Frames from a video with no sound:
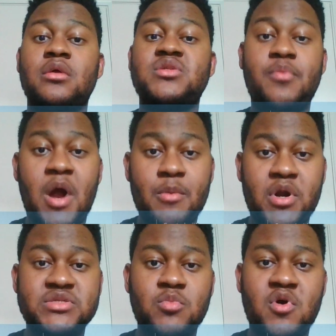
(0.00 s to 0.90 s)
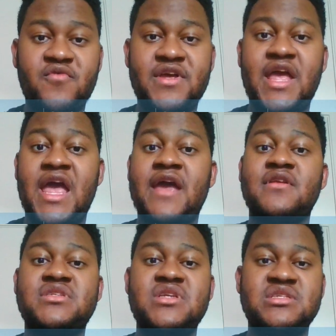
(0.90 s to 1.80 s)
Super Mario Bros. movie,
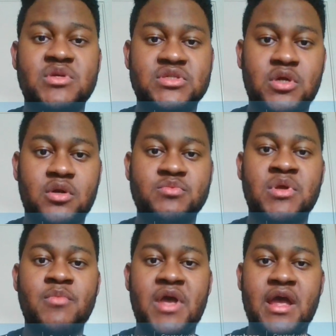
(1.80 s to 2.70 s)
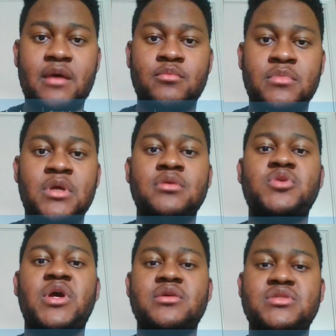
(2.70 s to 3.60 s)
and the Teenage Mutant Turtles Mutant Mayhem
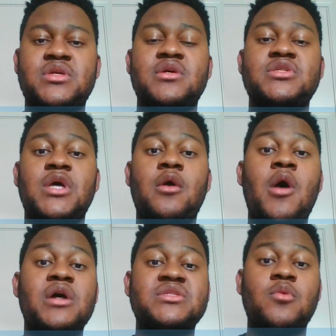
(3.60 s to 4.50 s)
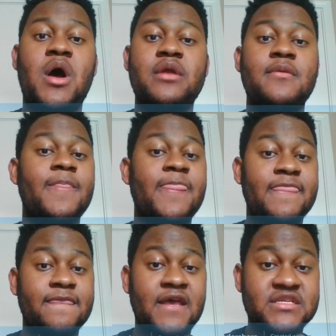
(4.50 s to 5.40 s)
trailers. So, HawkSquad,
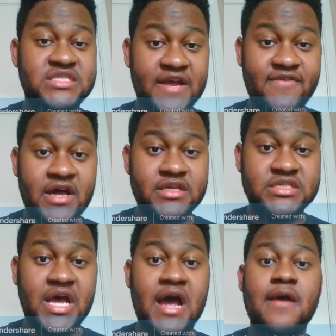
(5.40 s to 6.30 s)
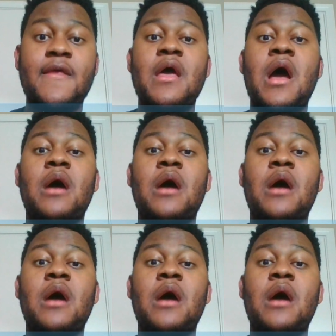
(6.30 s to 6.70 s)
safe out the sky.